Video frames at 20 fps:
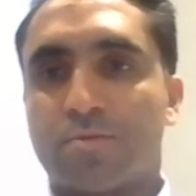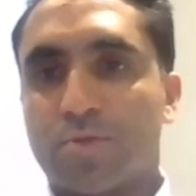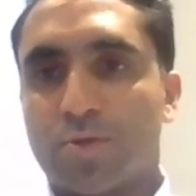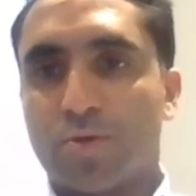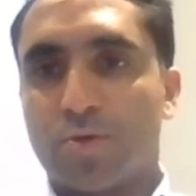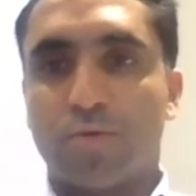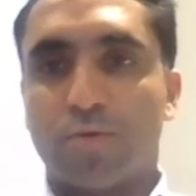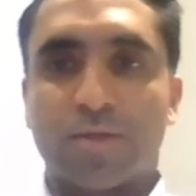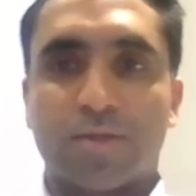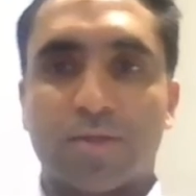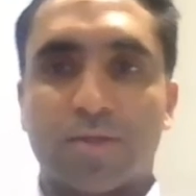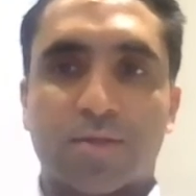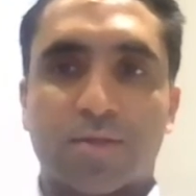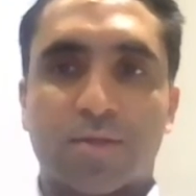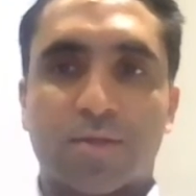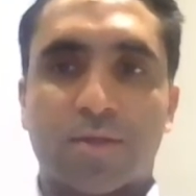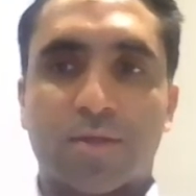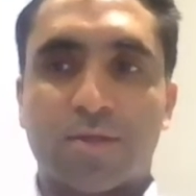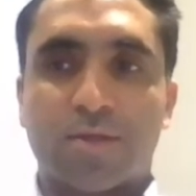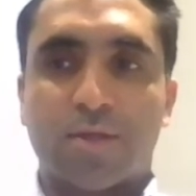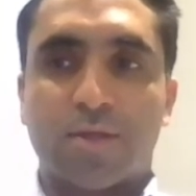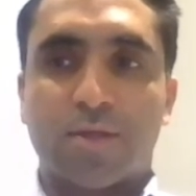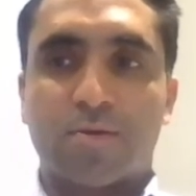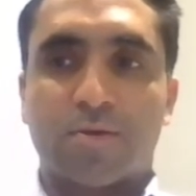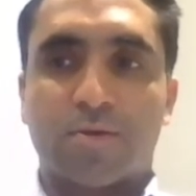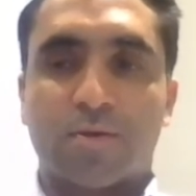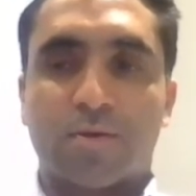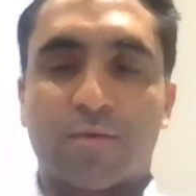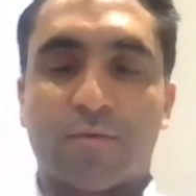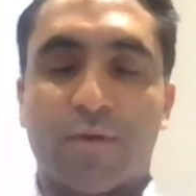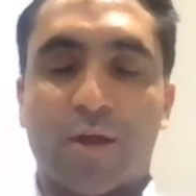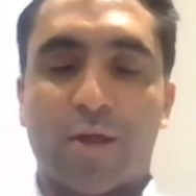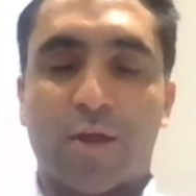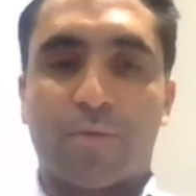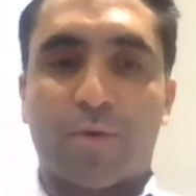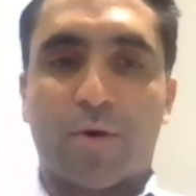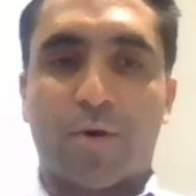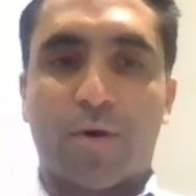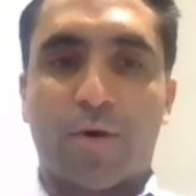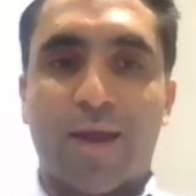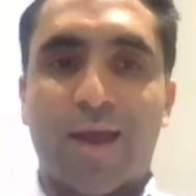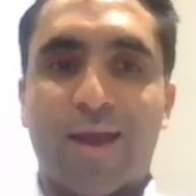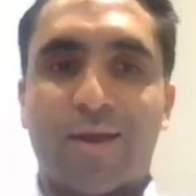Two is continue to develop our